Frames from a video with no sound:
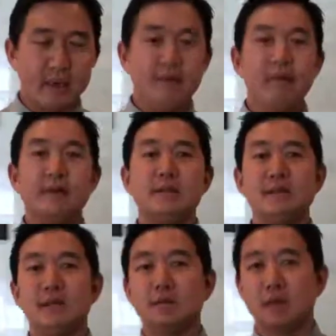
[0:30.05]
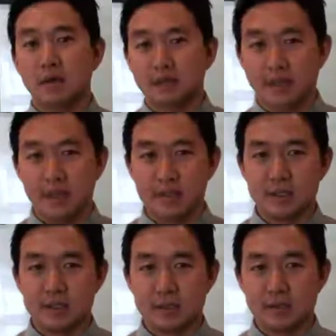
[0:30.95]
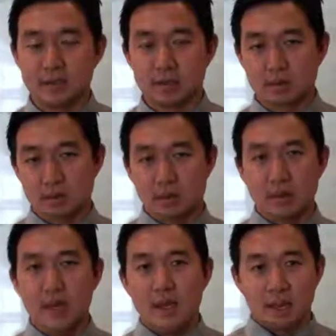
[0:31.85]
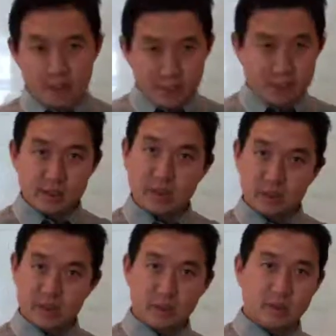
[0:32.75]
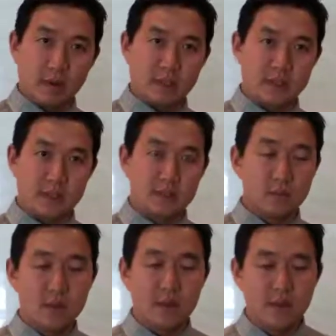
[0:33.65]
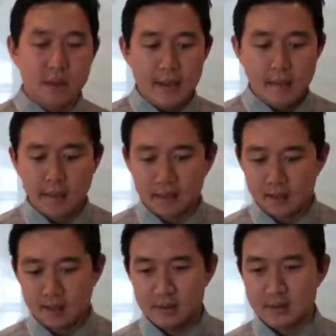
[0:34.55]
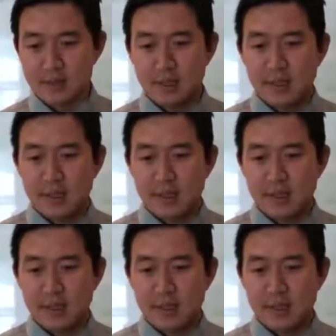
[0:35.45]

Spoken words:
Every single one of our patients goes through this educational process. One, because